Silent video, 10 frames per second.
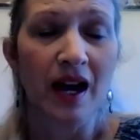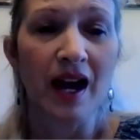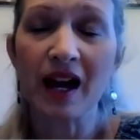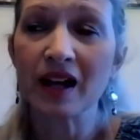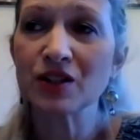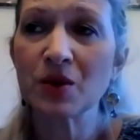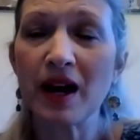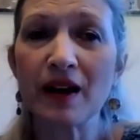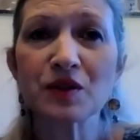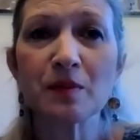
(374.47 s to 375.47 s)
and you
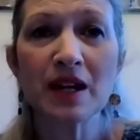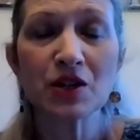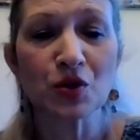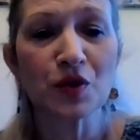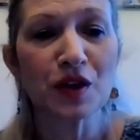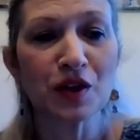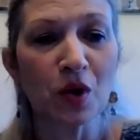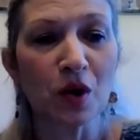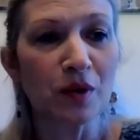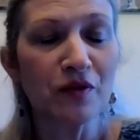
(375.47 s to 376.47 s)
have to make sure that you
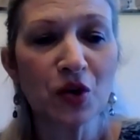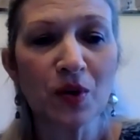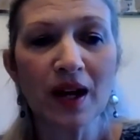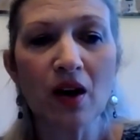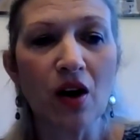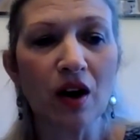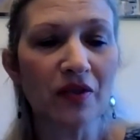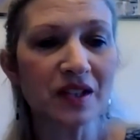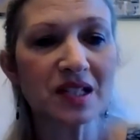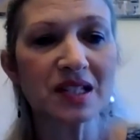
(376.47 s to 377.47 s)
are reviewing all
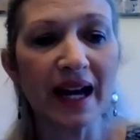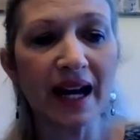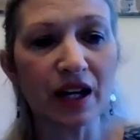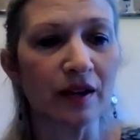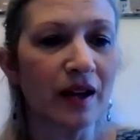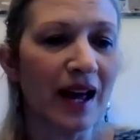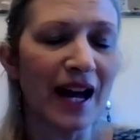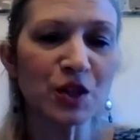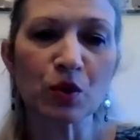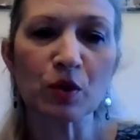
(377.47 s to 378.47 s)
of this data
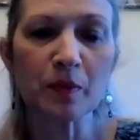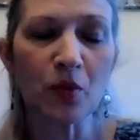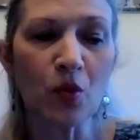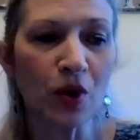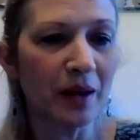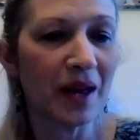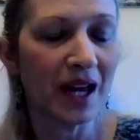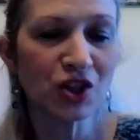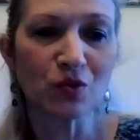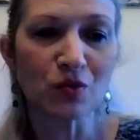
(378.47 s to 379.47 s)
as we're reporting
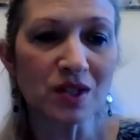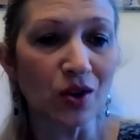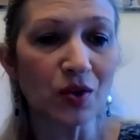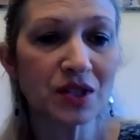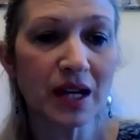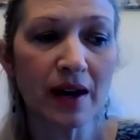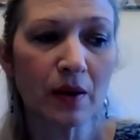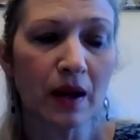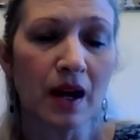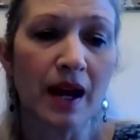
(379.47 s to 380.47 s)
patient results out